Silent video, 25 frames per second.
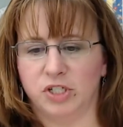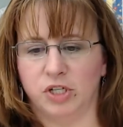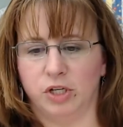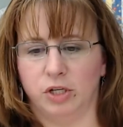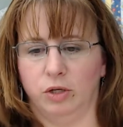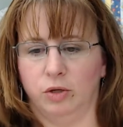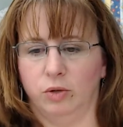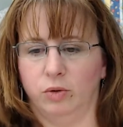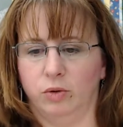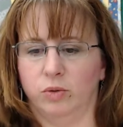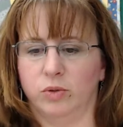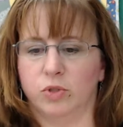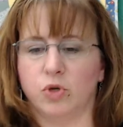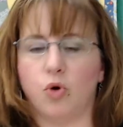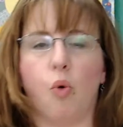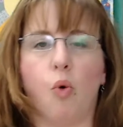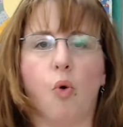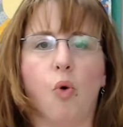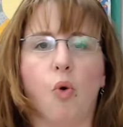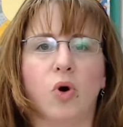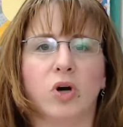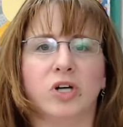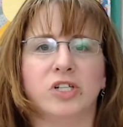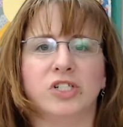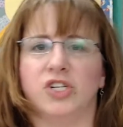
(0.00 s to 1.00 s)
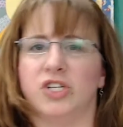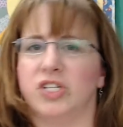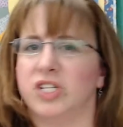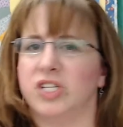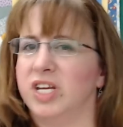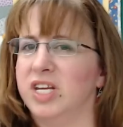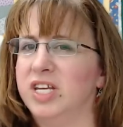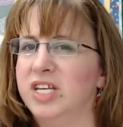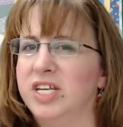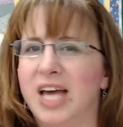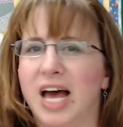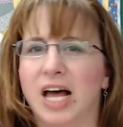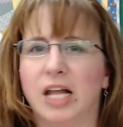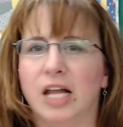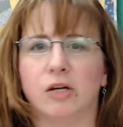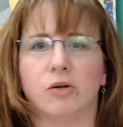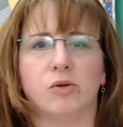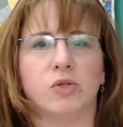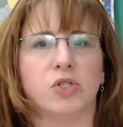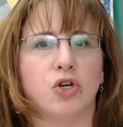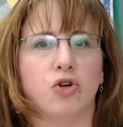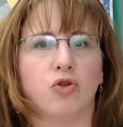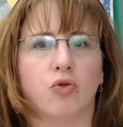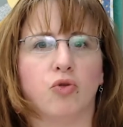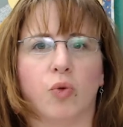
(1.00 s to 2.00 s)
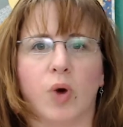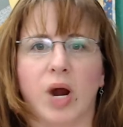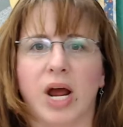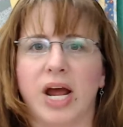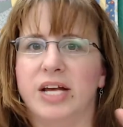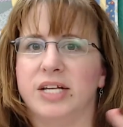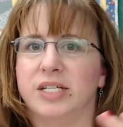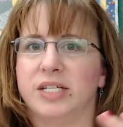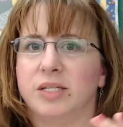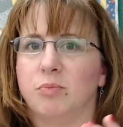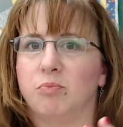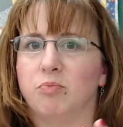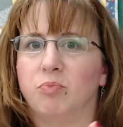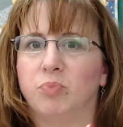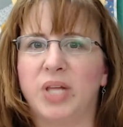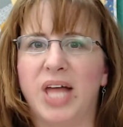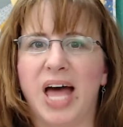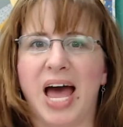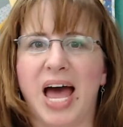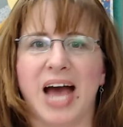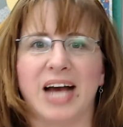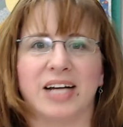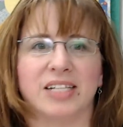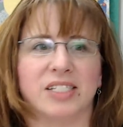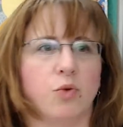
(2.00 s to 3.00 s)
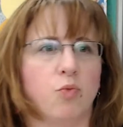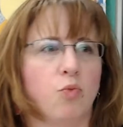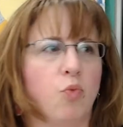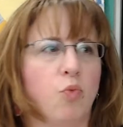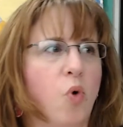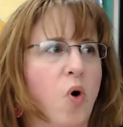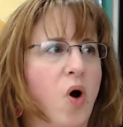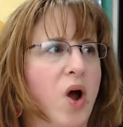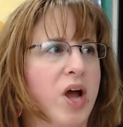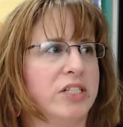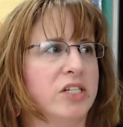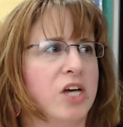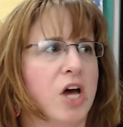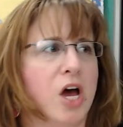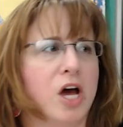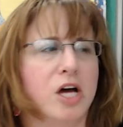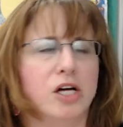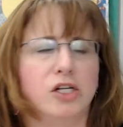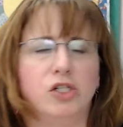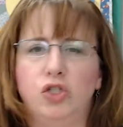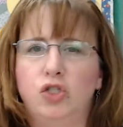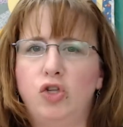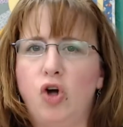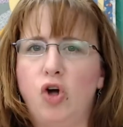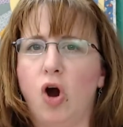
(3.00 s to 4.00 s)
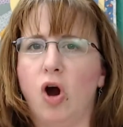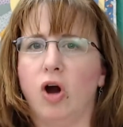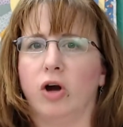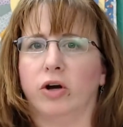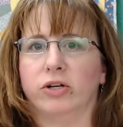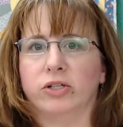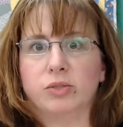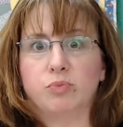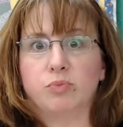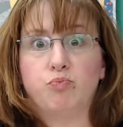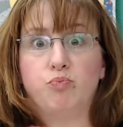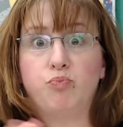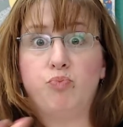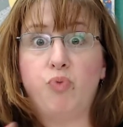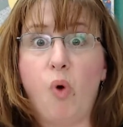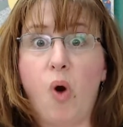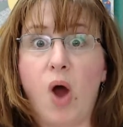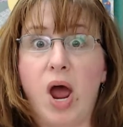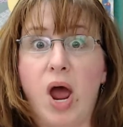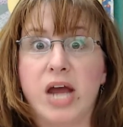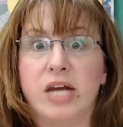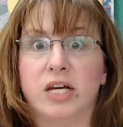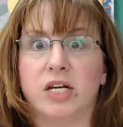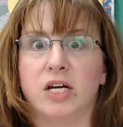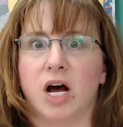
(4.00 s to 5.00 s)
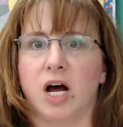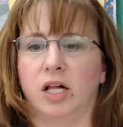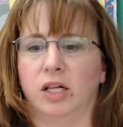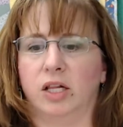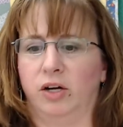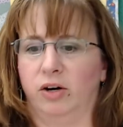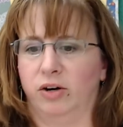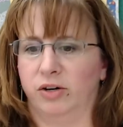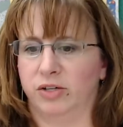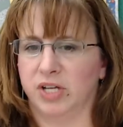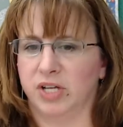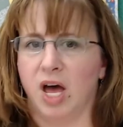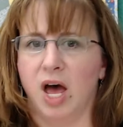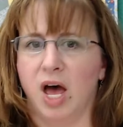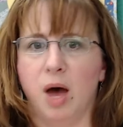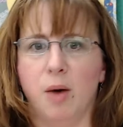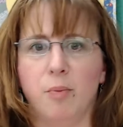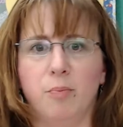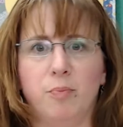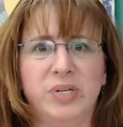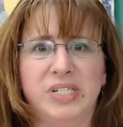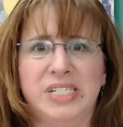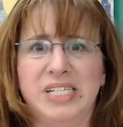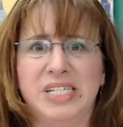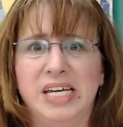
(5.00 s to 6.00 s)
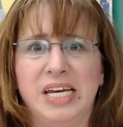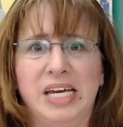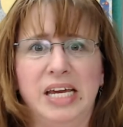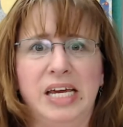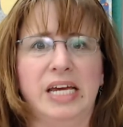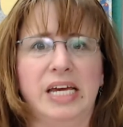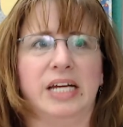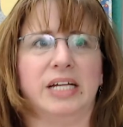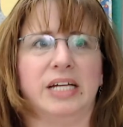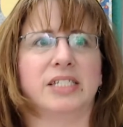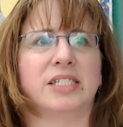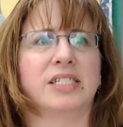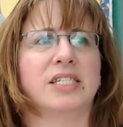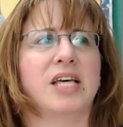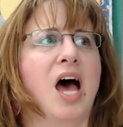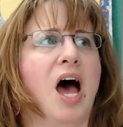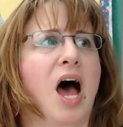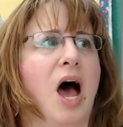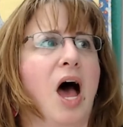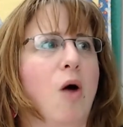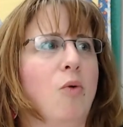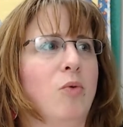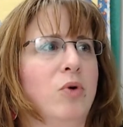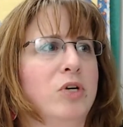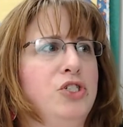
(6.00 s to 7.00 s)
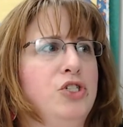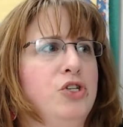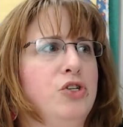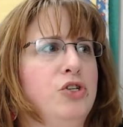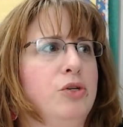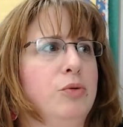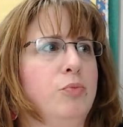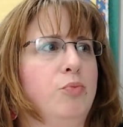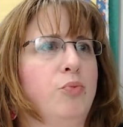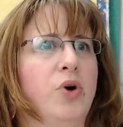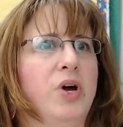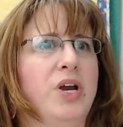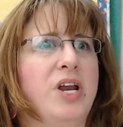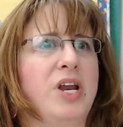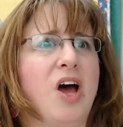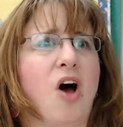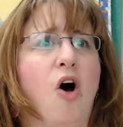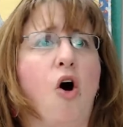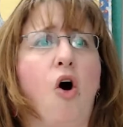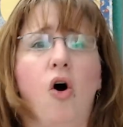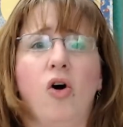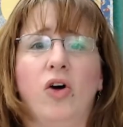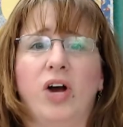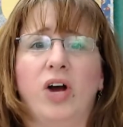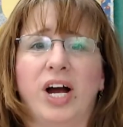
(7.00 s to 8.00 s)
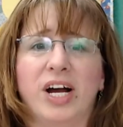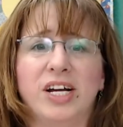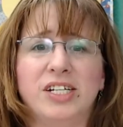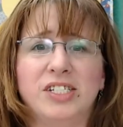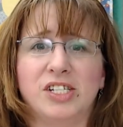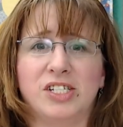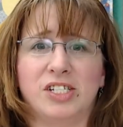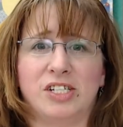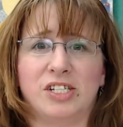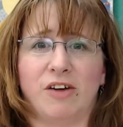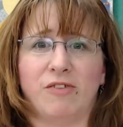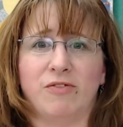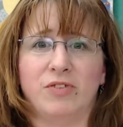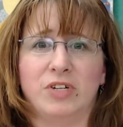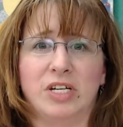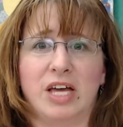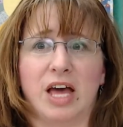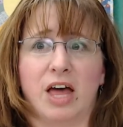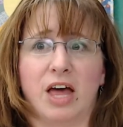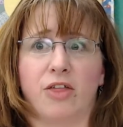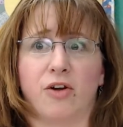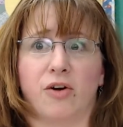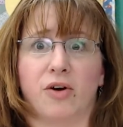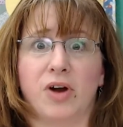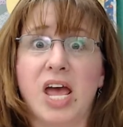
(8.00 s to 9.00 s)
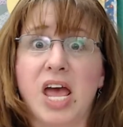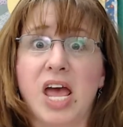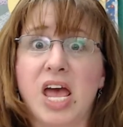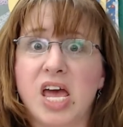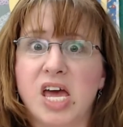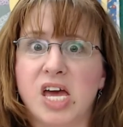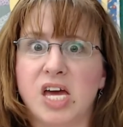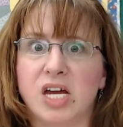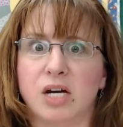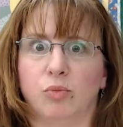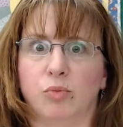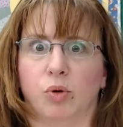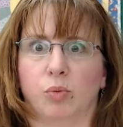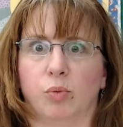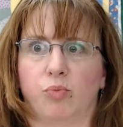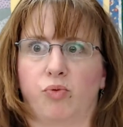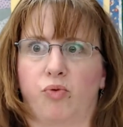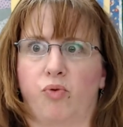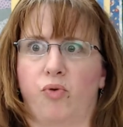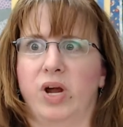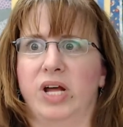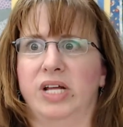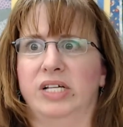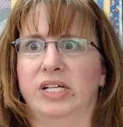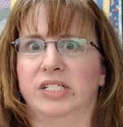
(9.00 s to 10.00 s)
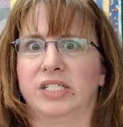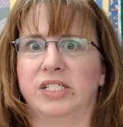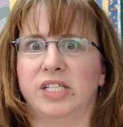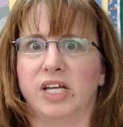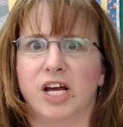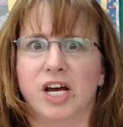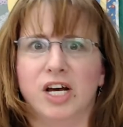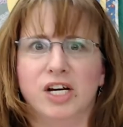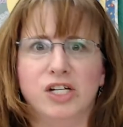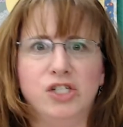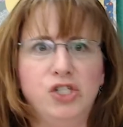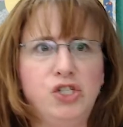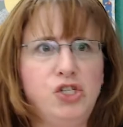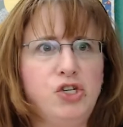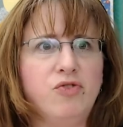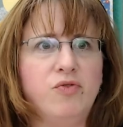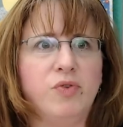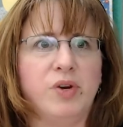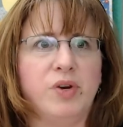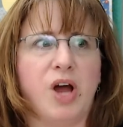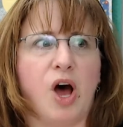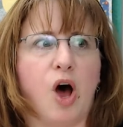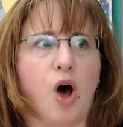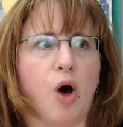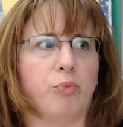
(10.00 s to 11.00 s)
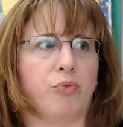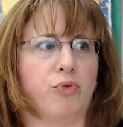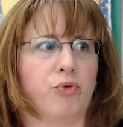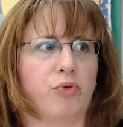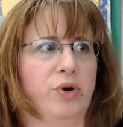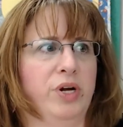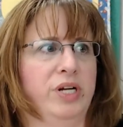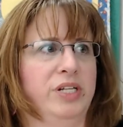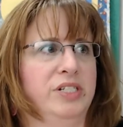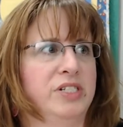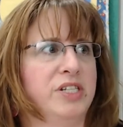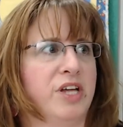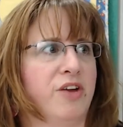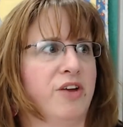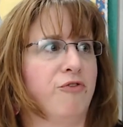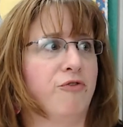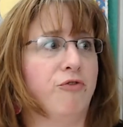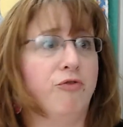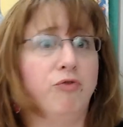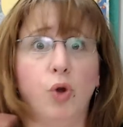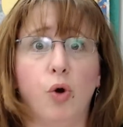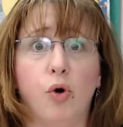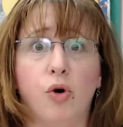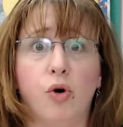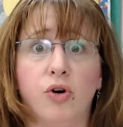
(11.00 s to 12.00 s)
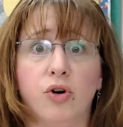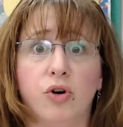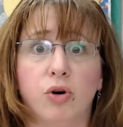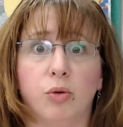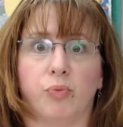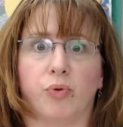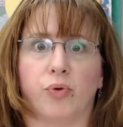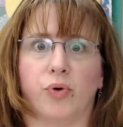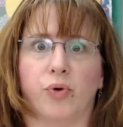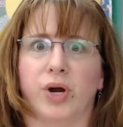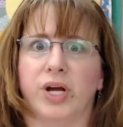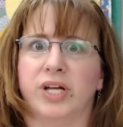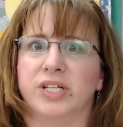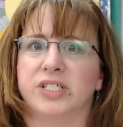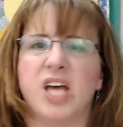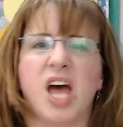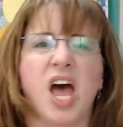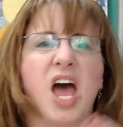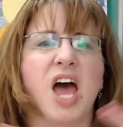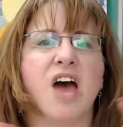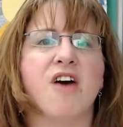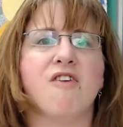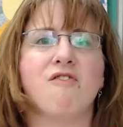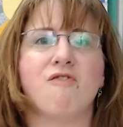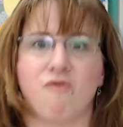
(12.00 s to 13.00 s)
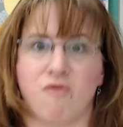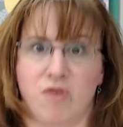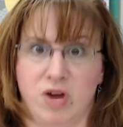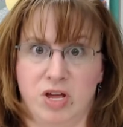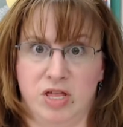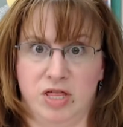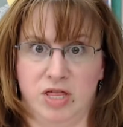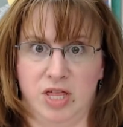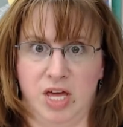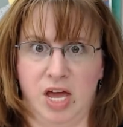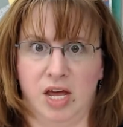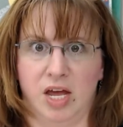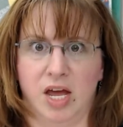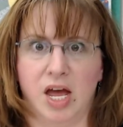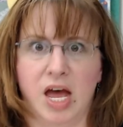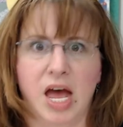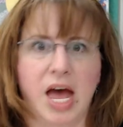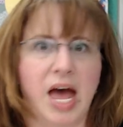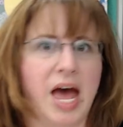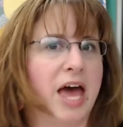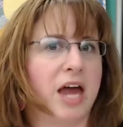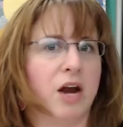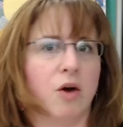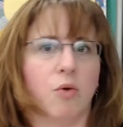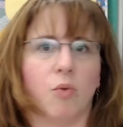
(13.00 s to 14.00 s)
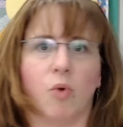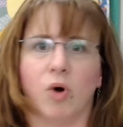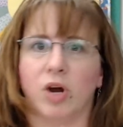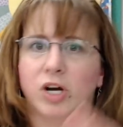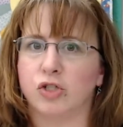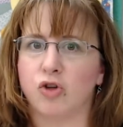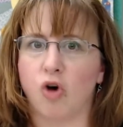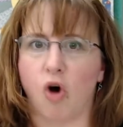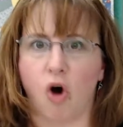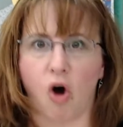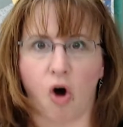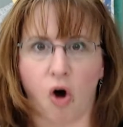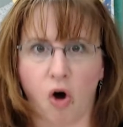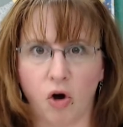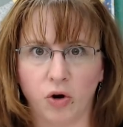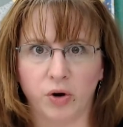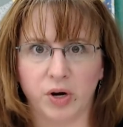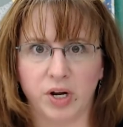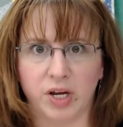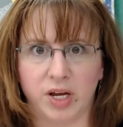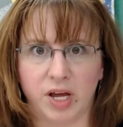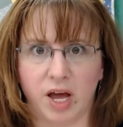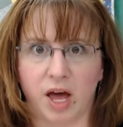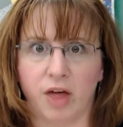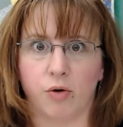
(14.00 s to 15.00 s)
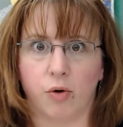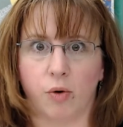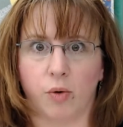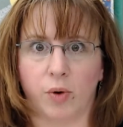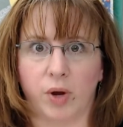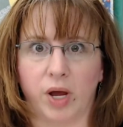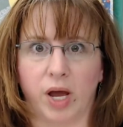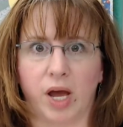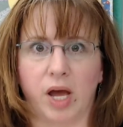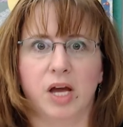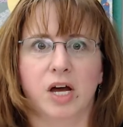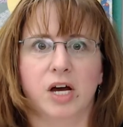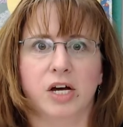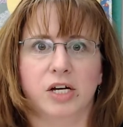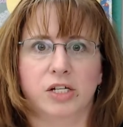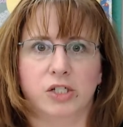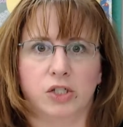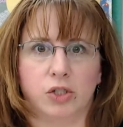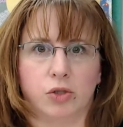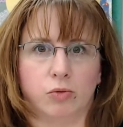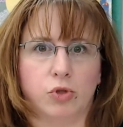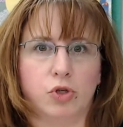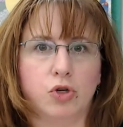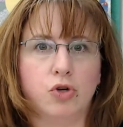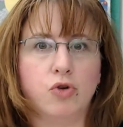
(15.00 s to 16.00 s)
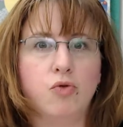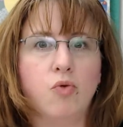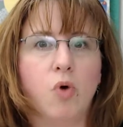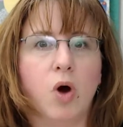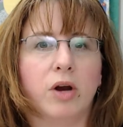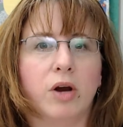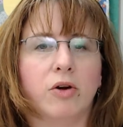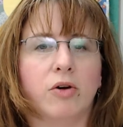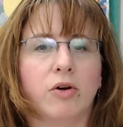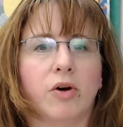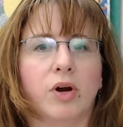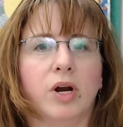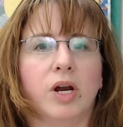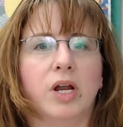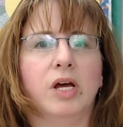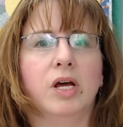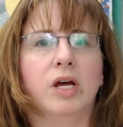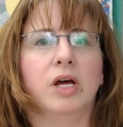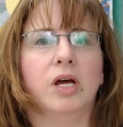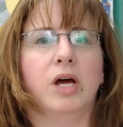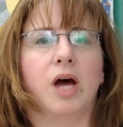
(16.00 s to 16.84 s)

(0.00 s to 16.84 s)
use oranges and yellows and grays and blacks and whites, darks, bright colors, batiks. I want you to put all kinds of stuff together, animal prints and juvenile prints and floral prints, everything. And I want it to all go together, okay? So 120